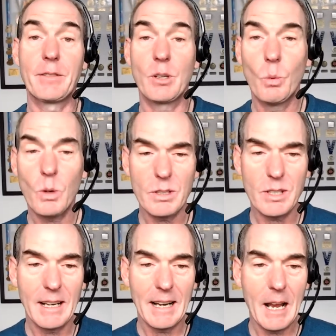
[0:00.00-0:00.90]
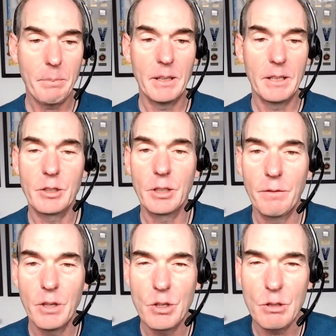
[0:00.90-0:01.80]
So what's going to happen to the
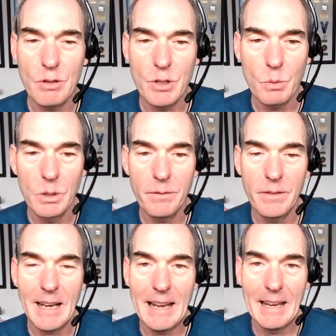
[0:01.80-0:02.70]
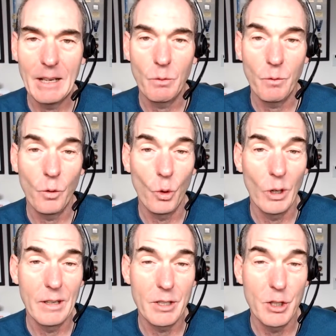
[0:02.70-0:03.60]
future of Zwift and
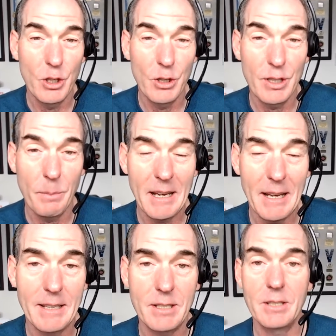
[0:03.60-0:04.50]
for its user base?